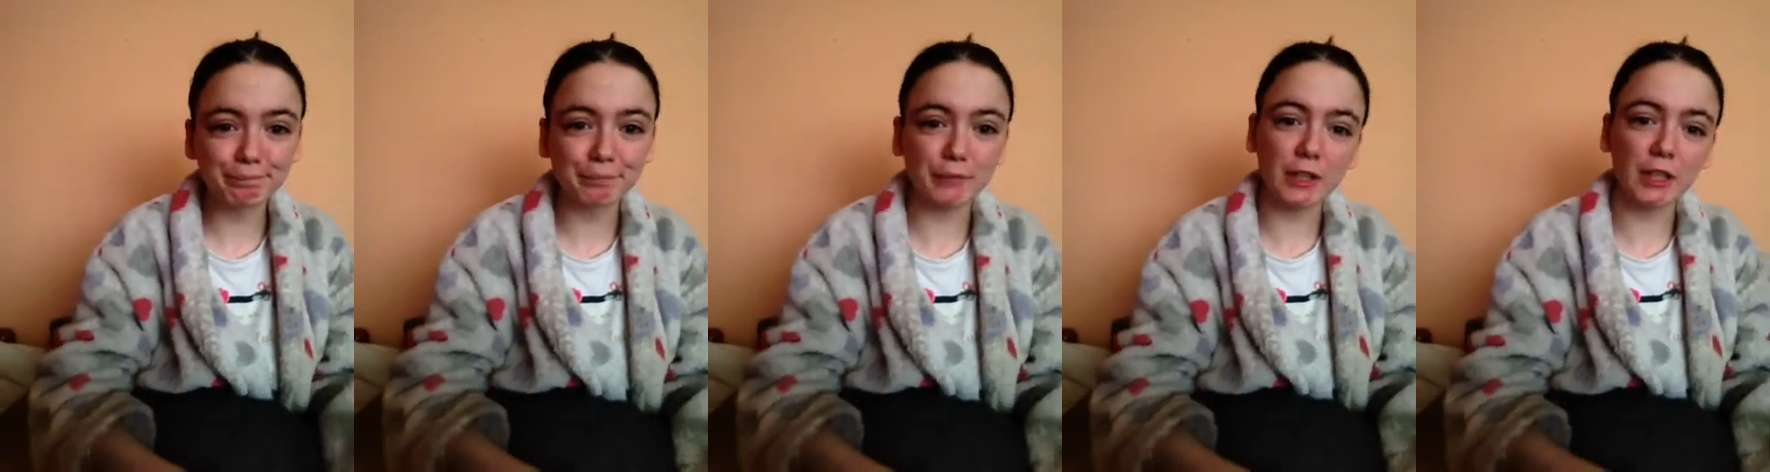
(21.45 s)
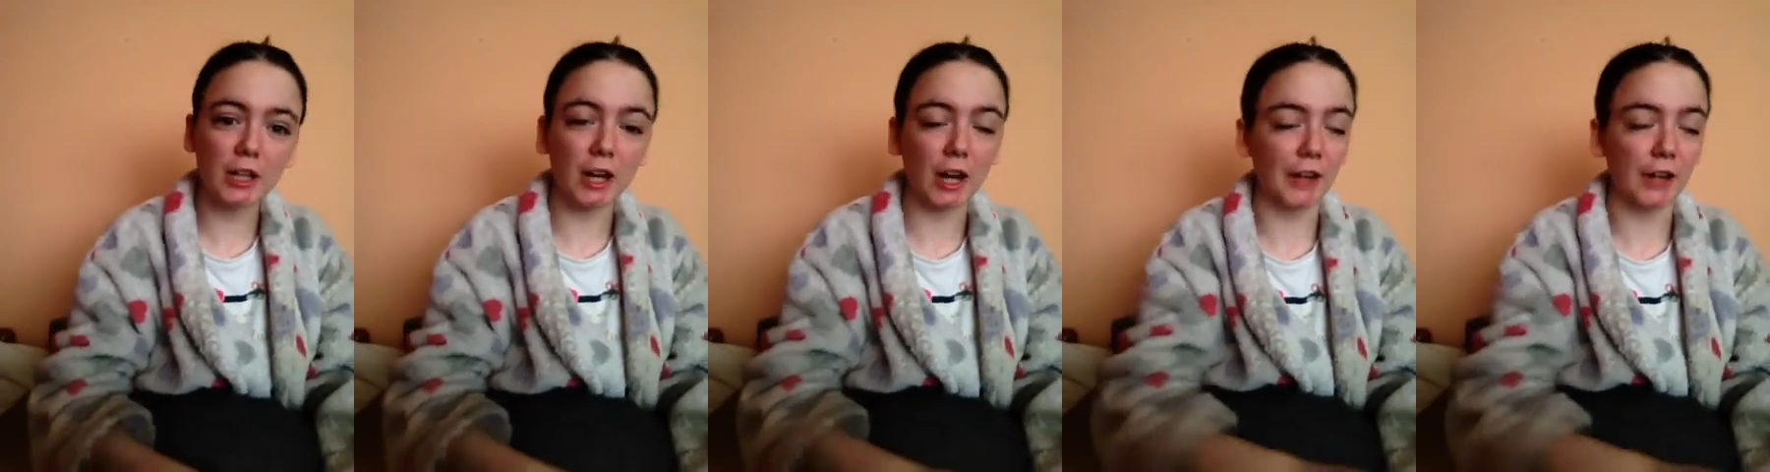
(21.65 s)

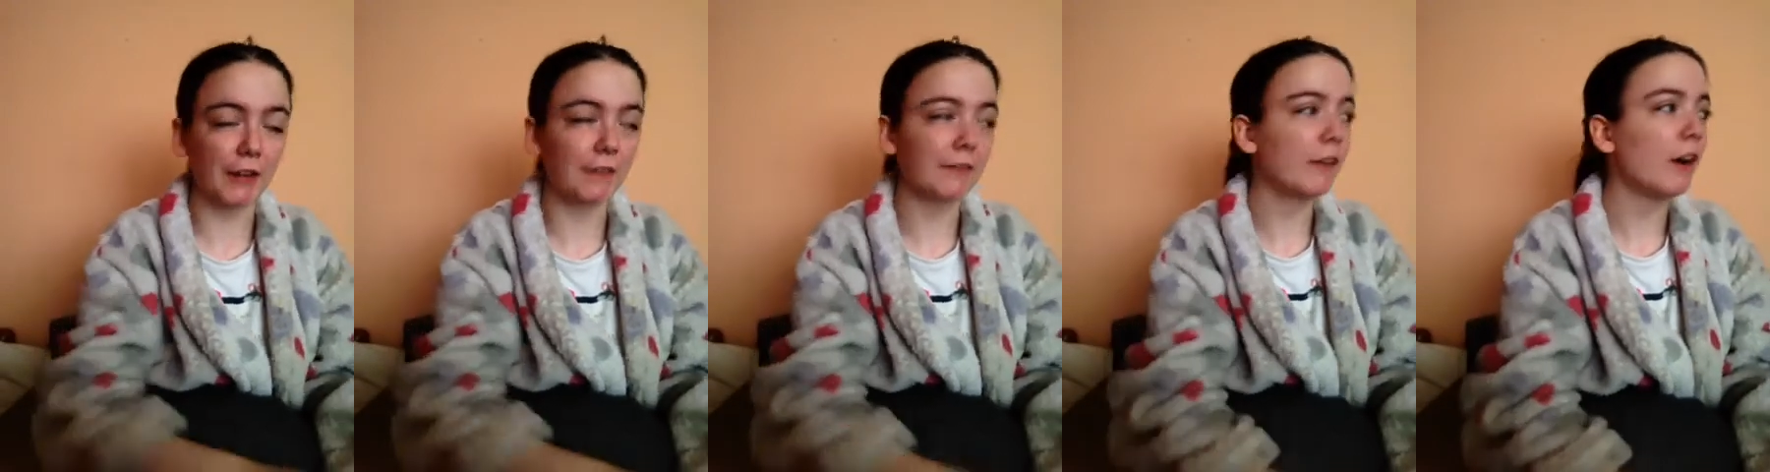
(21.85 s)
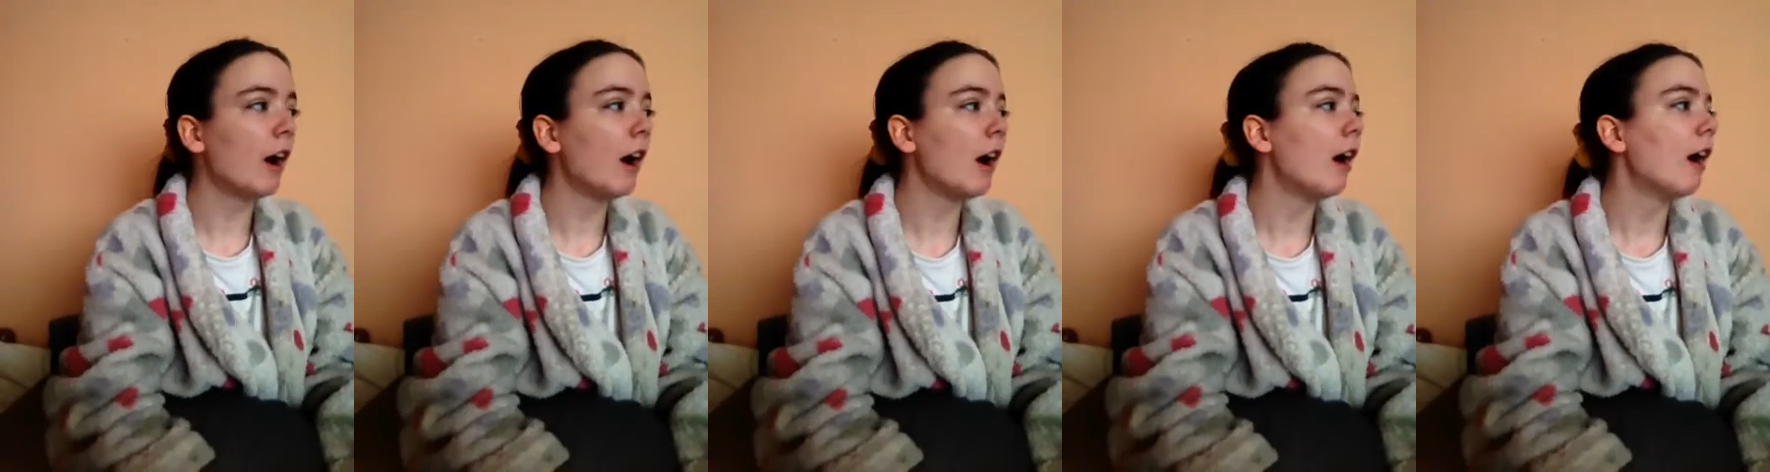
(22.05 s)
Kind
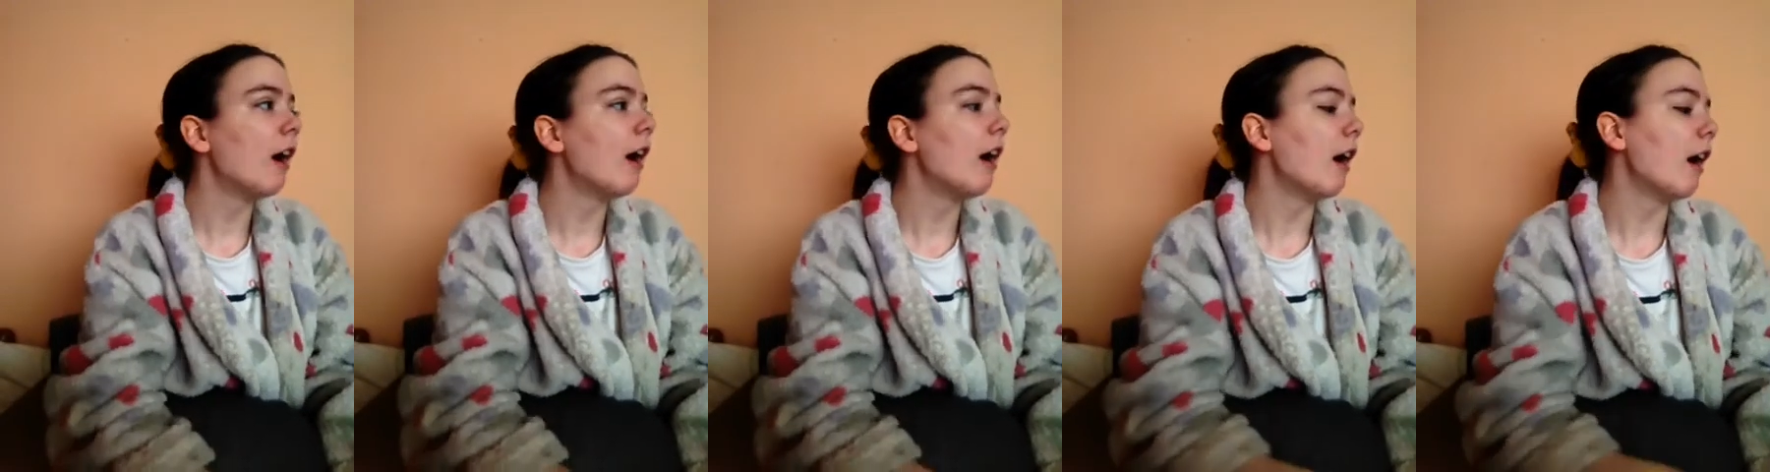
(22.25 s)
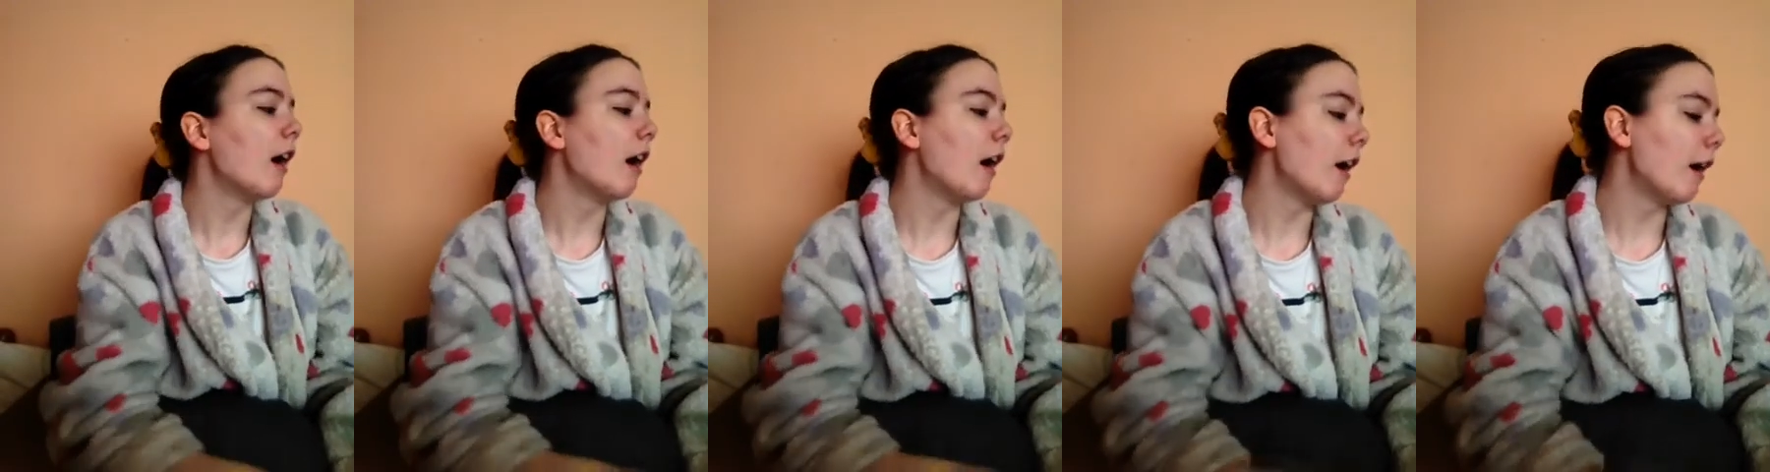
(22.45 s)

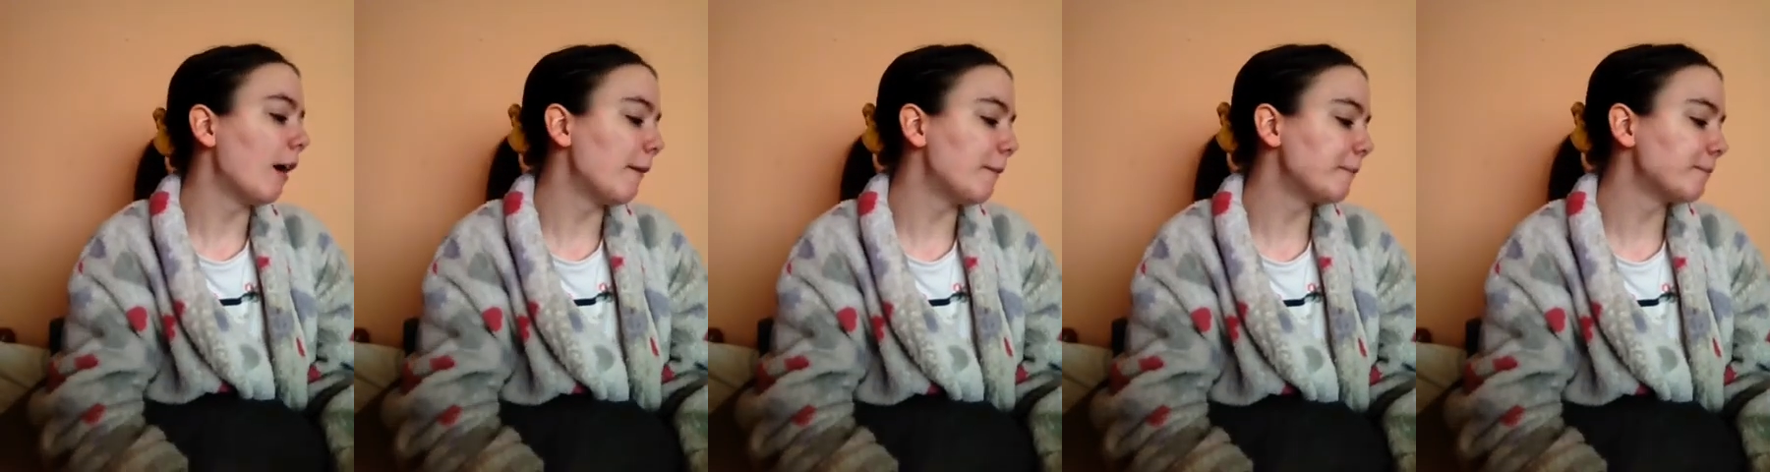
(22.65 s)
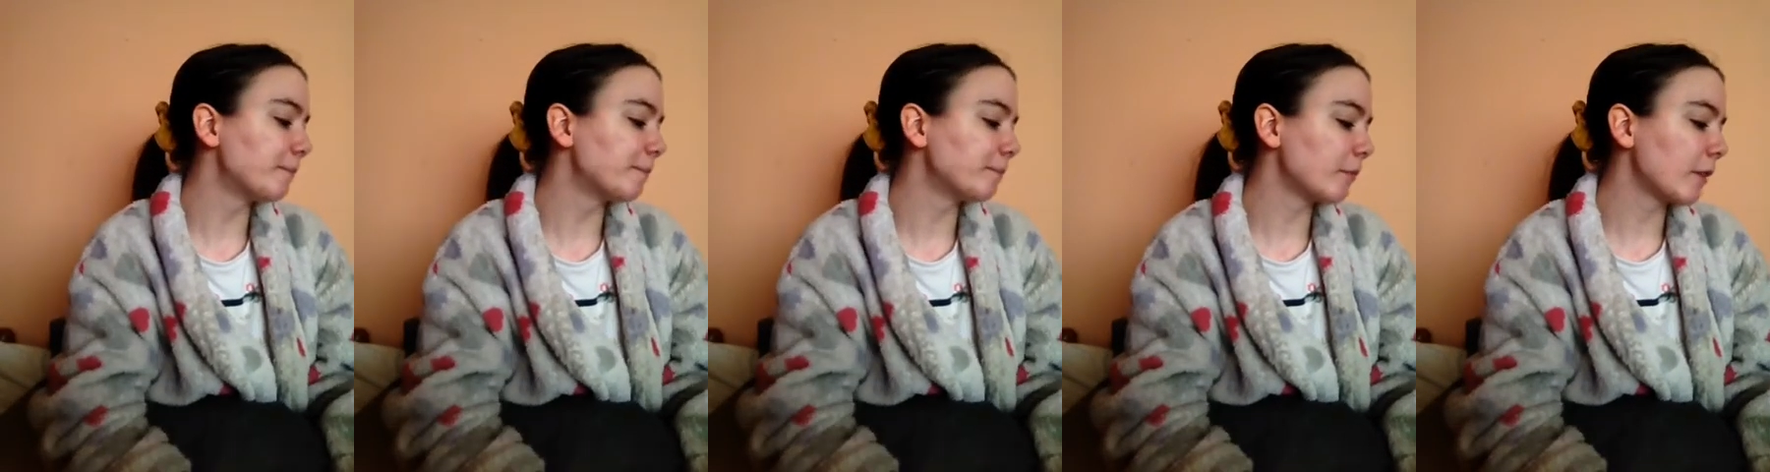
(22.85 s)

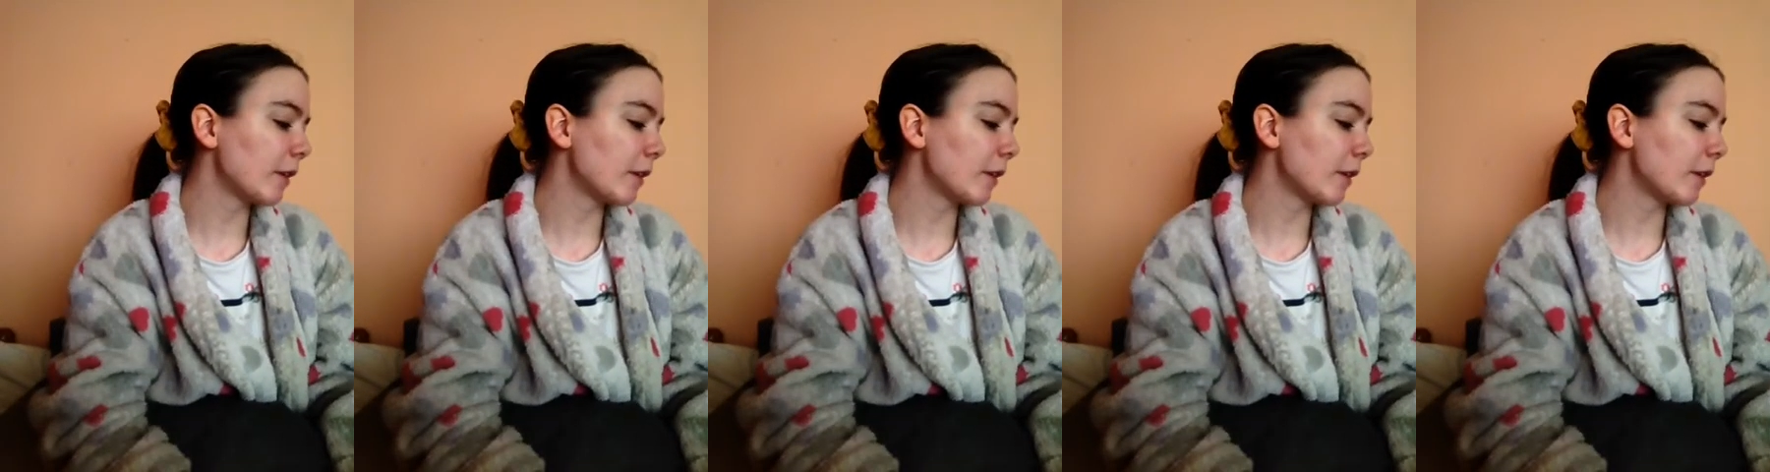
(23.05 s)
of.